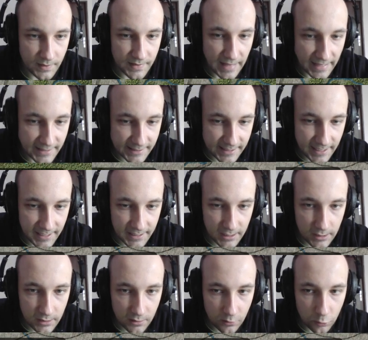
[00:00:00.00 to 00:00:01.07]
That's
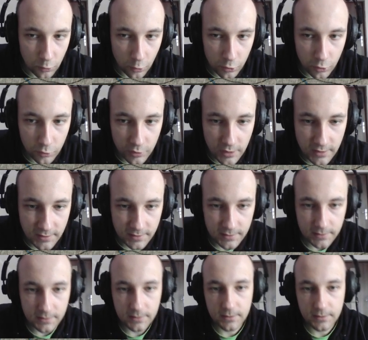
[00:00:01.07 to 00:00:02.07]
it? 2 units?